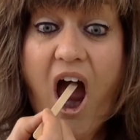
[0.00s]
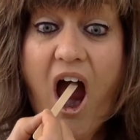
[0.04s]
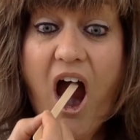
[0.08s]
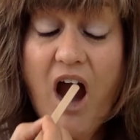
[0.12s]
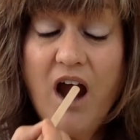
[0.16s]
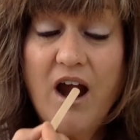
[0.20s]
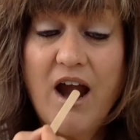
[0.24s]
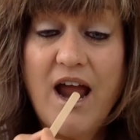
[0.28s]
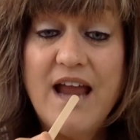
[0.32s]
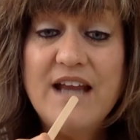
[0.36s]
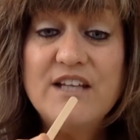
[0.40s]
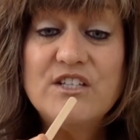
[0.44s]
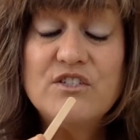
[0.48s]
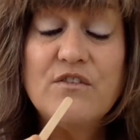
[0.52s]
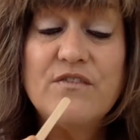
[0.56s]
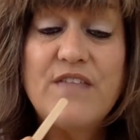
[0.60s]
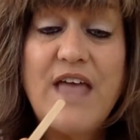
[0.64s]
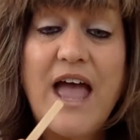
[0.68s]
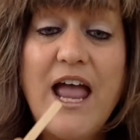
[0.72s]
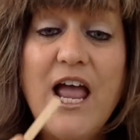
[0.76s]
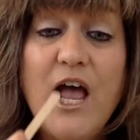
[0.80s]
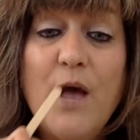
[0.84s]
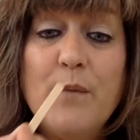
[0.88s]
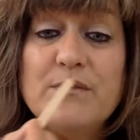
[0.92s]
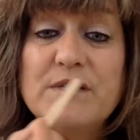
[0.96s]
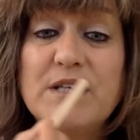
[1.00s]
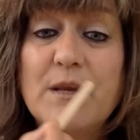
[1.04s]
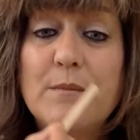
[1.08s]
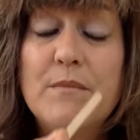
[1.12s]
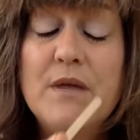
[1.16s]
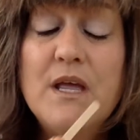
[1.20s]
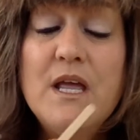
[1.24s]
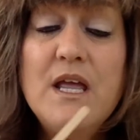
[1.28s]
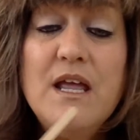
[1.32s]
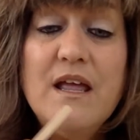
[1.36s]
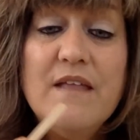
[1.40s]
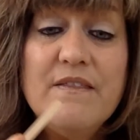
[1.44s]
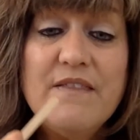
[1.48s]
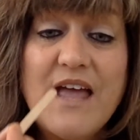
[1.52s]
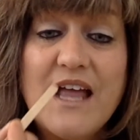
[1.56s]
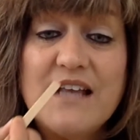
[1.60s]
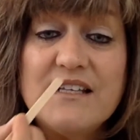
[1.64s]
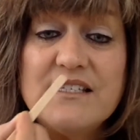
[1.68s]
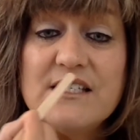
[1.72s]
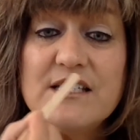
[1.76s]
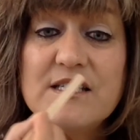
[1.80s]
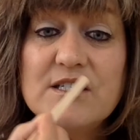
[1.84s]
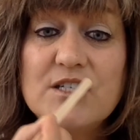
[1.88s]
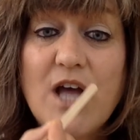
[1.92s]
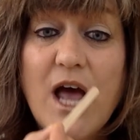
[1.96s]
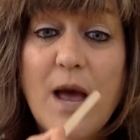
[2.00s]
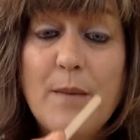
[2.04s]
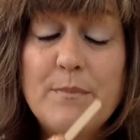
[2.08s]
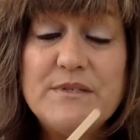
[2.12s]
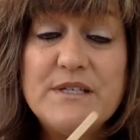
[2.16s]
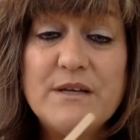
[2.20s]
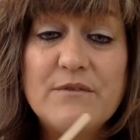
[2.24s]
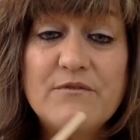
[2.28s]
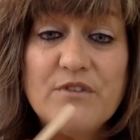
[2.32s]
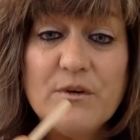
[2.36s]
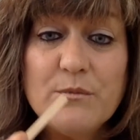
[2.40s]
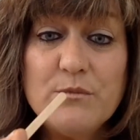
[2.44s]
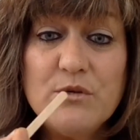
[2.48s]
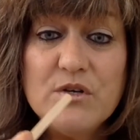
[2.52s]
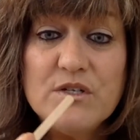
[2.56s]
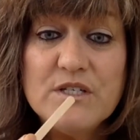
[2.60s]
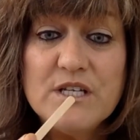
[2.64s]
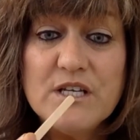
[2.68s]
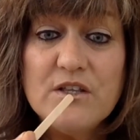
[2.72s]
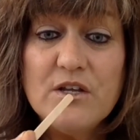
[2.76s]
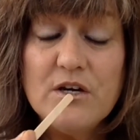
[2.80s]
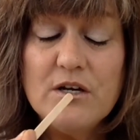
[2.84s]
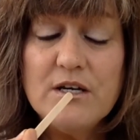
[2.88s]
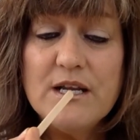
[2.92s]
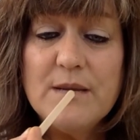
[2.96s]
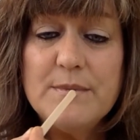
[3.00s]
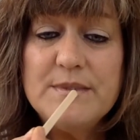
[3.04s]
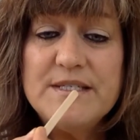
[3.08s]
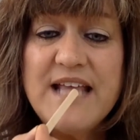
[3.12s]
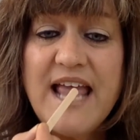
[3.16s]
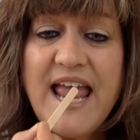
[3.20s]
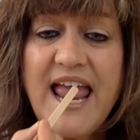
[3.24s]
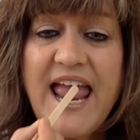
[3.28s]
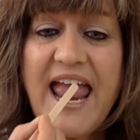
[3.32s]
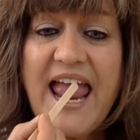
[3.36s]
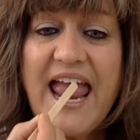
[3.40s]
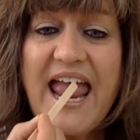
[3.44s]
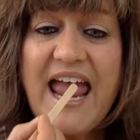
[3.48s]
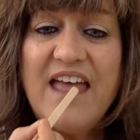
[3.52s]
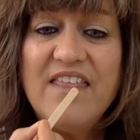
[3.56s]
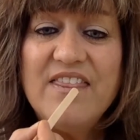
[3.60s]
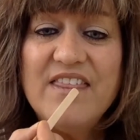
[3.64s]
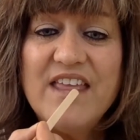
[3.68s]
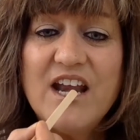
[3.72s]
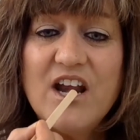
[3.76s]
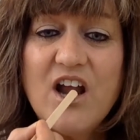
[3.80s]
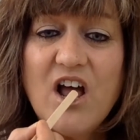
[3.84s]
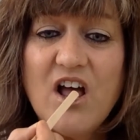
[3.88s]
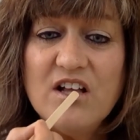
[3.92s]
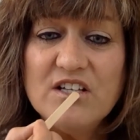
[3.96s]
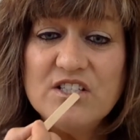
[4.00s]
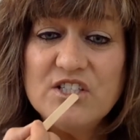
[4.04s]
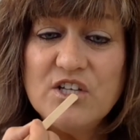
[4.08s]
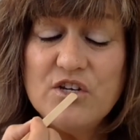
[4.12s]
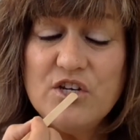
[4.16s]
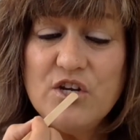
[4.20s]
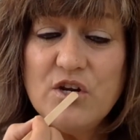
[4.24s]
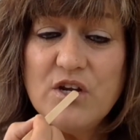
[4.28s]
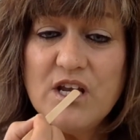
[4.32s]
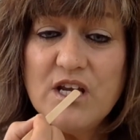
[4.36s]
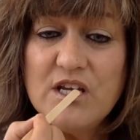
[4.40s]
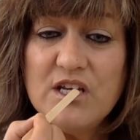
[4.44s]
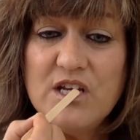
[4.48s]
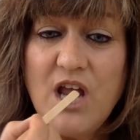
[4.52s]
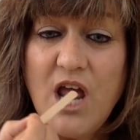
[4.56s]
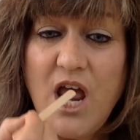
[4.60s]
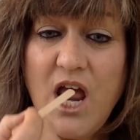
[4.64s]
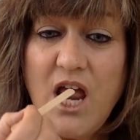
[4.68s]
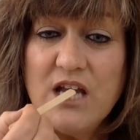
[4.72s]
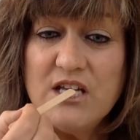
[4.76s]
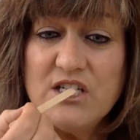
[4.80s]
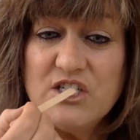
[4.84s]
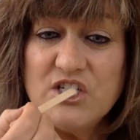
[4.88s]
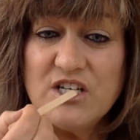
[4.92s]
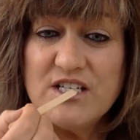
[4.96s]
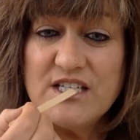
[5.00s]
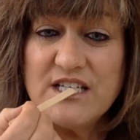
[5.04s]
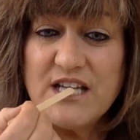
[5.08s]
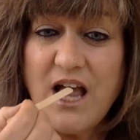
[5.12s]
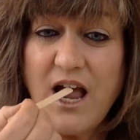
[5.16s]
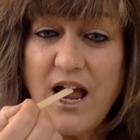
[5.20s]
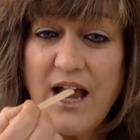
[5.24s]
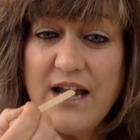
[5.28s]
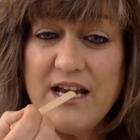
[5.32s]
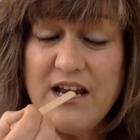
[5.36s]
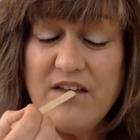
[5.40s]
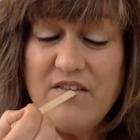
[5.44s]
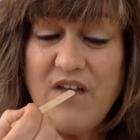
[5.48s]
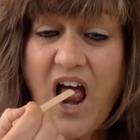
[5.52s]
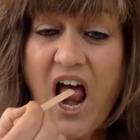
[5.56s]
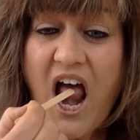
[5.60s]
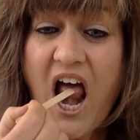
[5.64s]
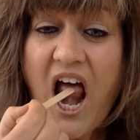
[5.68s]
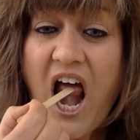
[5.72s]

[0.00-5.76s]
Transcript: All right, so that helps them, that stops them from using their lips. And then also you can just kind of,